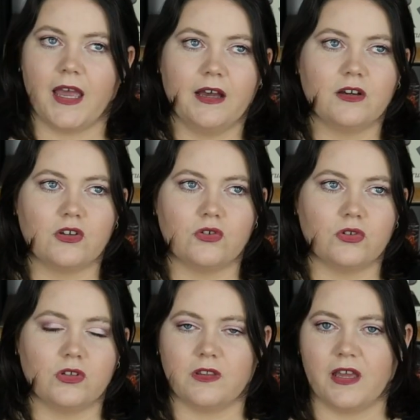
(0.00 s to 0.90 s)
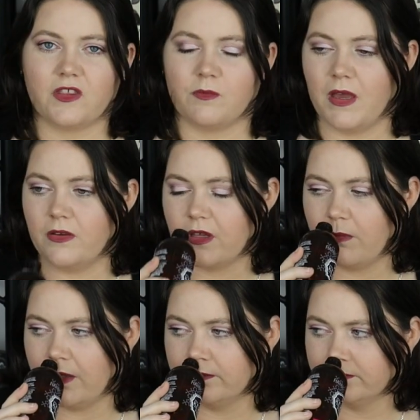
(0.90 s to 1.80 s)
how good that smells. I
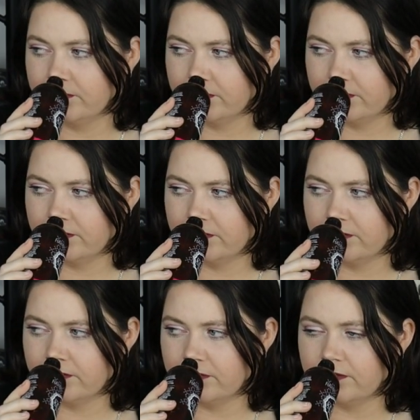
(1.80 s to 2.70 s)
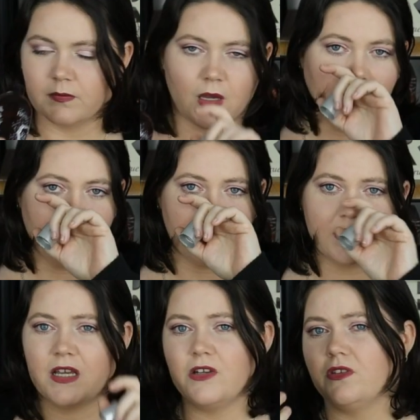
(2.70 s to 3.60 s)
mean, I want
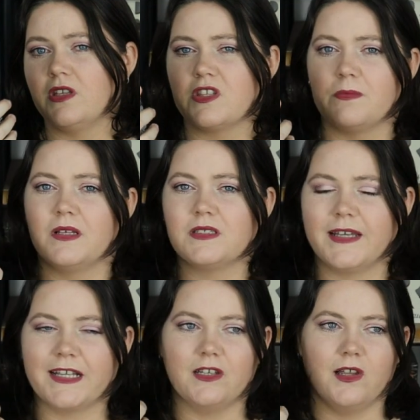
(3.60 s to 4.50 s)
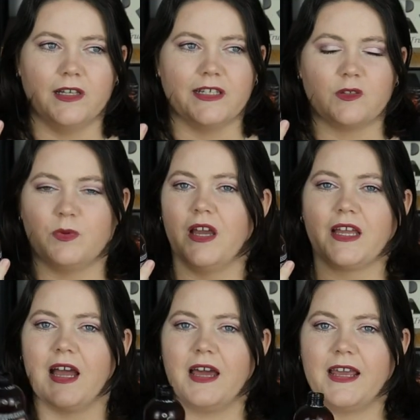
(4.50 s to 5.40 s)
to tell you this smells like lollies, but
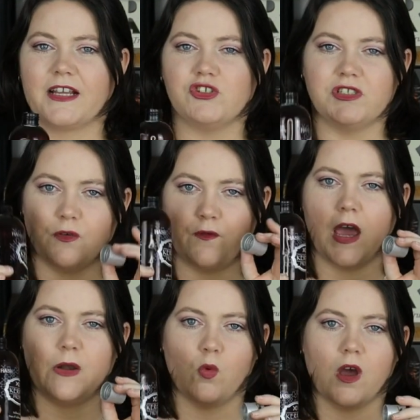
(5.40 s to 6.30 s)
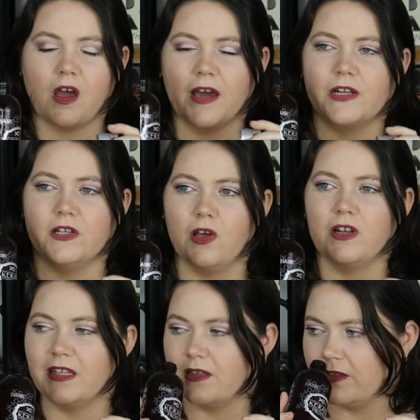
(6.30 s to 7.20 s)
I can't actually define what kind of
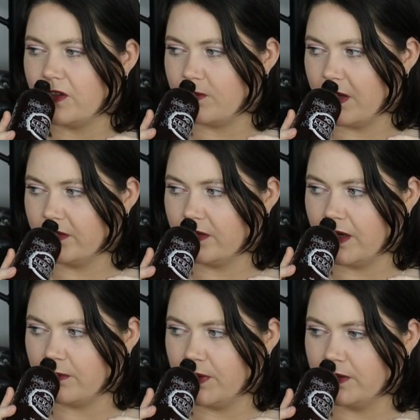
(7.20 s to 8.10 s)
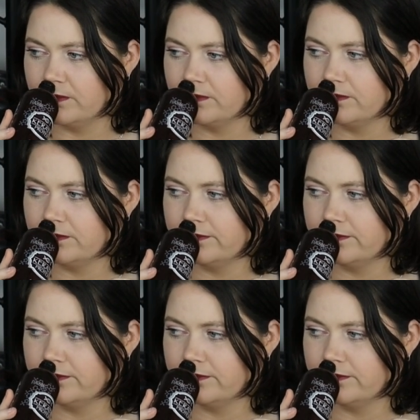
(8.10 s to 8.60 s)
lolly that it smells like, but